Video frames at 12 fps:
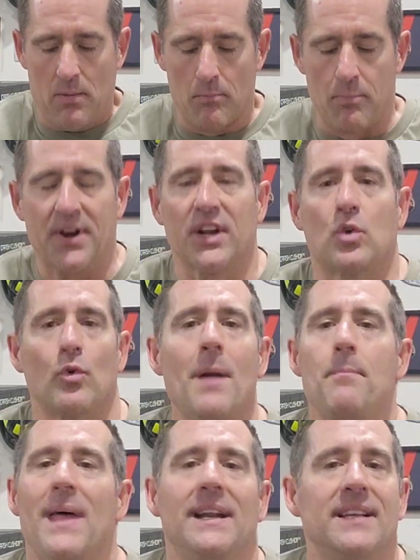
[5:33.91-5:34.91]
but a
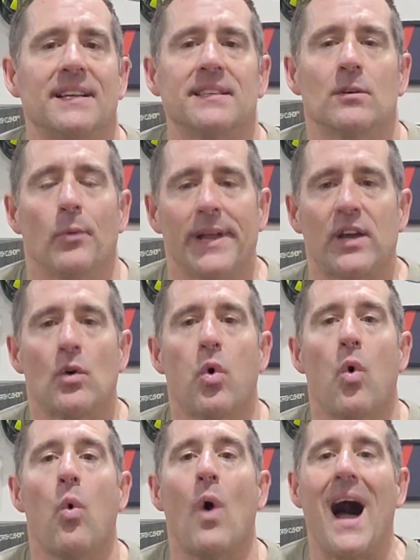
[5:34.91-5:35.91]
grip that doesn't
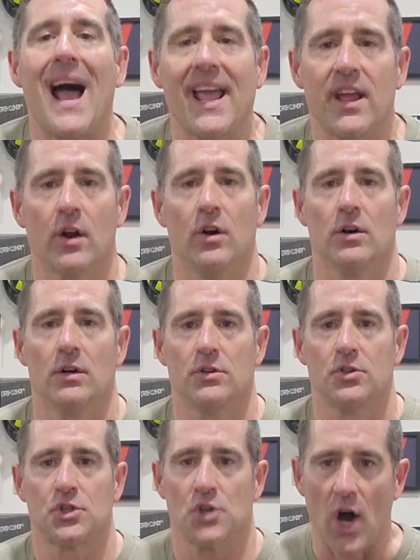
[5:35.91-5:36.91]
require
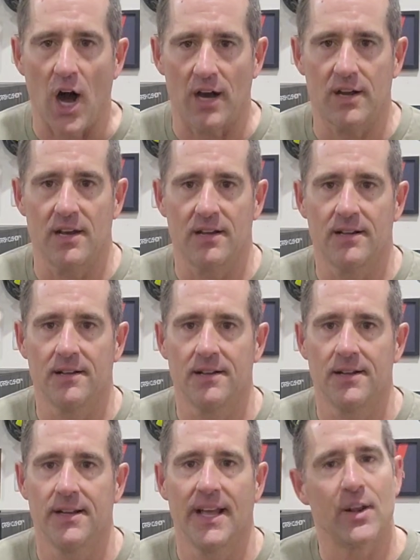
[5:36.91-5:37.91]
chalk
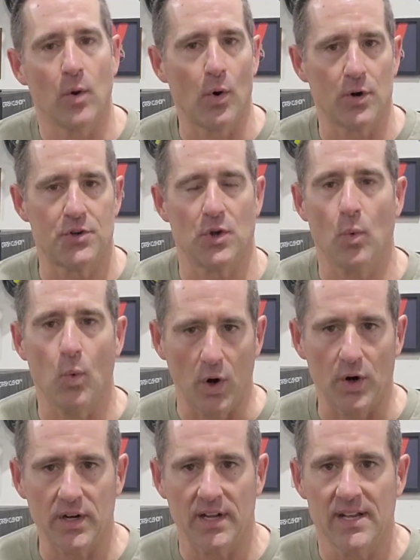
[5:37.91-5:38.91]
in order to
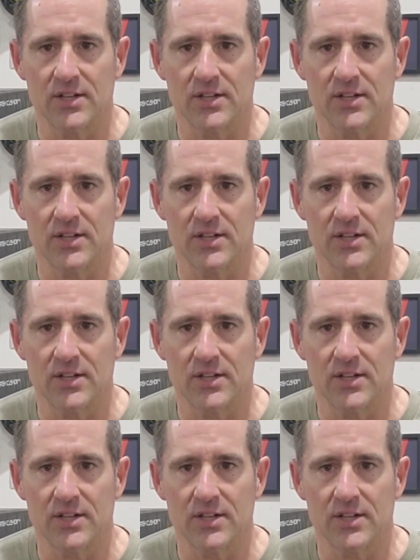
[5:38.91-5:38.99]
work.